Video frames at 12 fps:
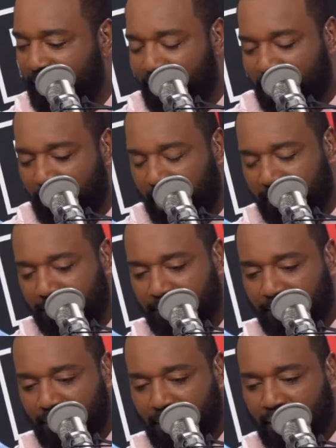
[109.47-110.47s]
But anyway,
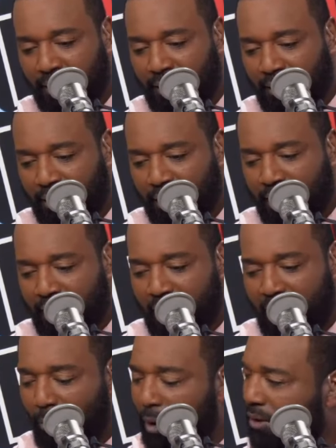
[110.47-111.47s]
I
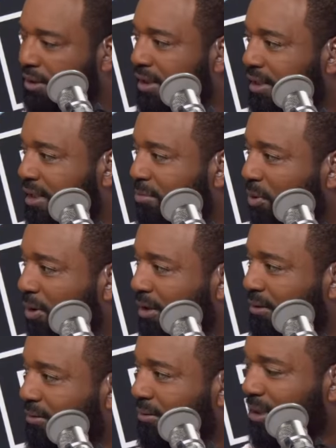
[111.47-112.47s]
walked in this morning
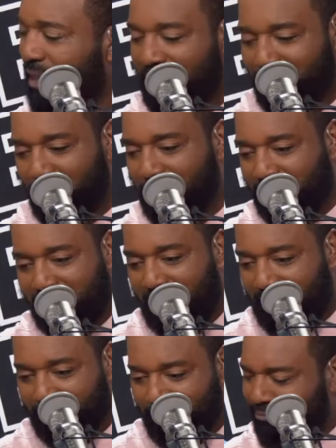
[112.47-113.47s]
and Hembo's got a
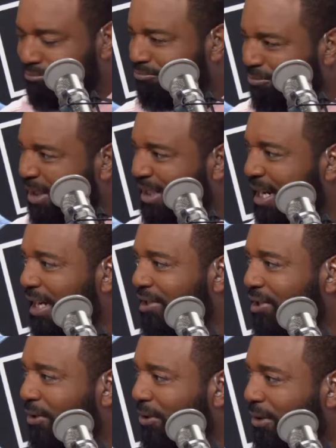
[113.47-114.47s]
really nice
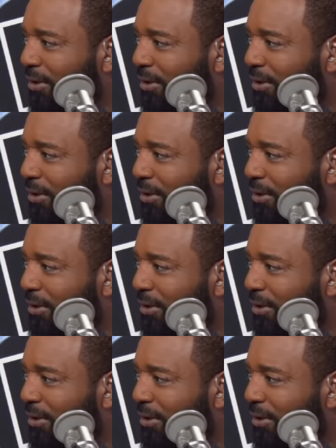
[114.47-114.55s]
shirt on.